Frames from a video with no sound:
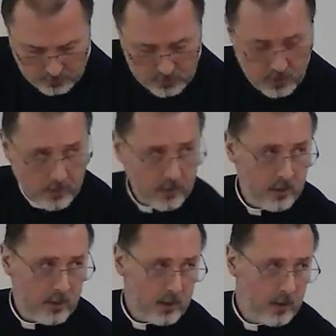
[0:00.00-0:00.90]
Sorry?
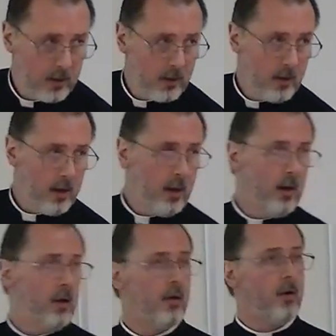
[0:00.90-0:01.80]
Was Adam the
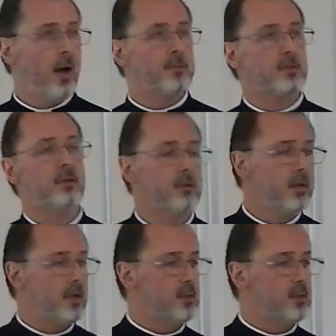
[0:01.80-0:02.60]
first Absolutely. priest?